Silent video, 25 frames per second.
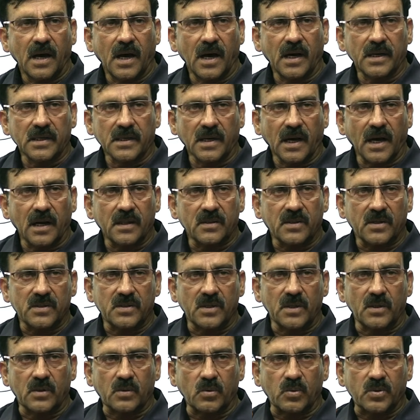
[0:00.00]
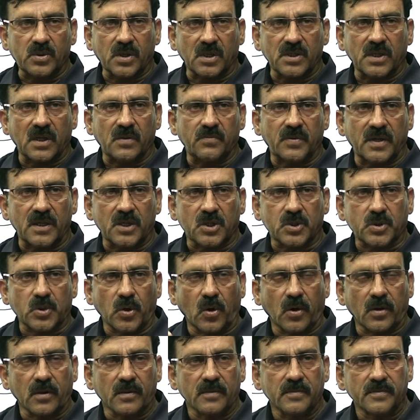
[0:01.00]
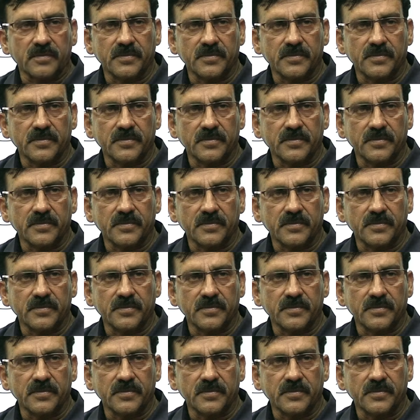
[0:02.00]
and Gandhi's intuitions are very strong.